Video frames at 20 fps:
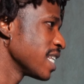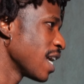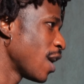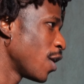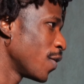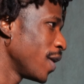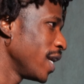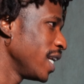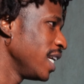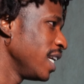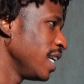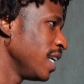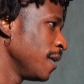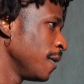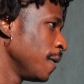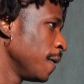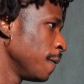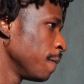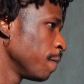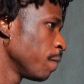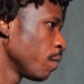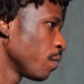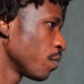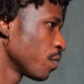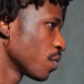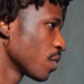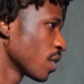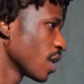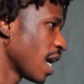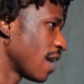I've already
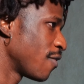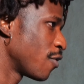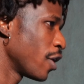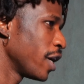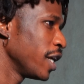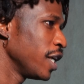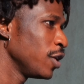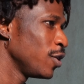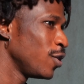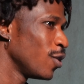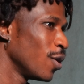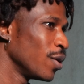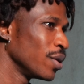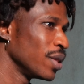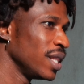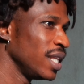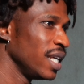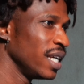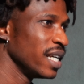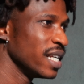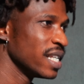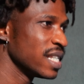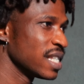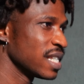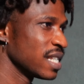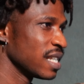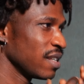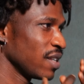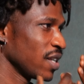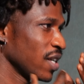done
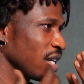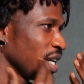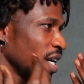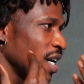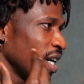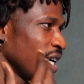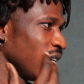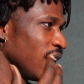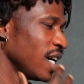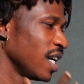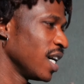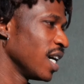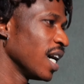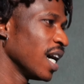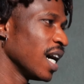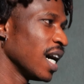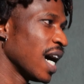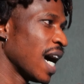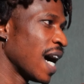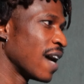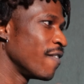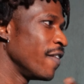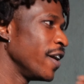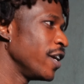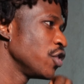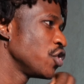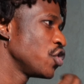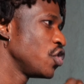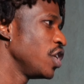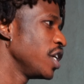this,
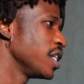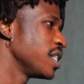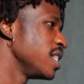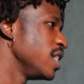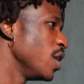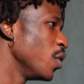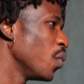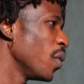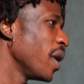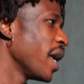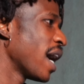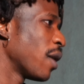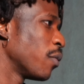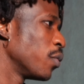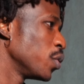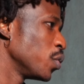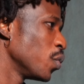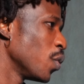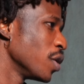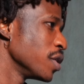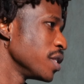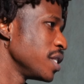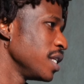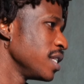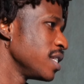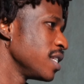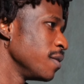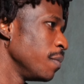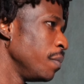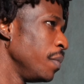arranged it the way I would want
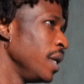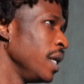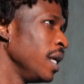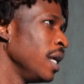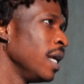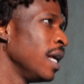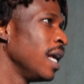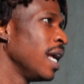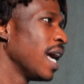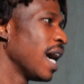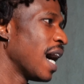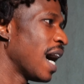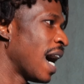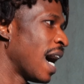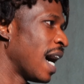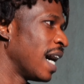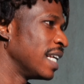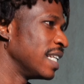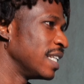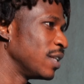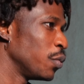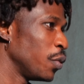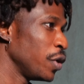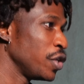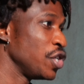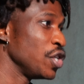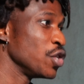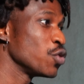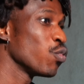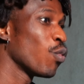it to be. and
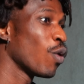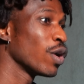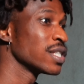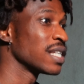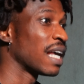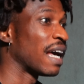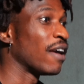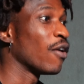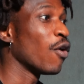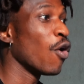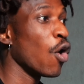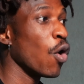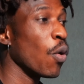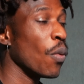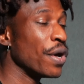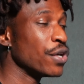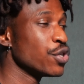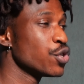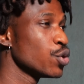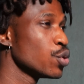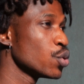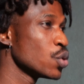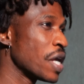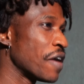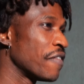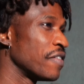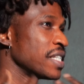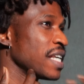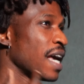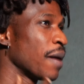which is what I always use
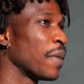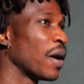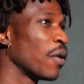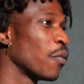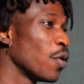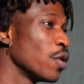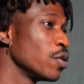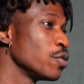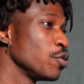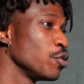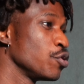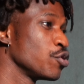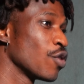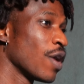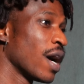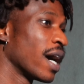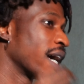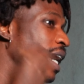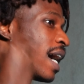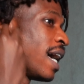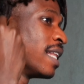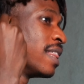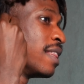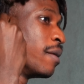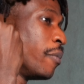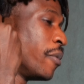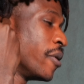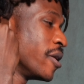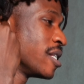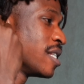every time I want to track, and the
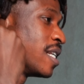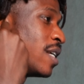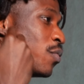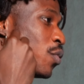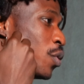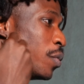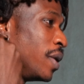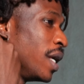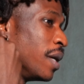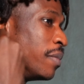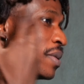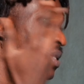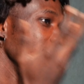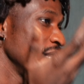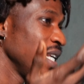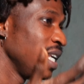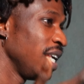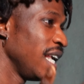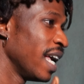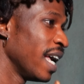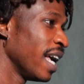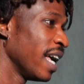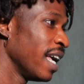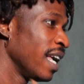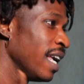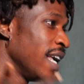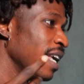person will be able to hear.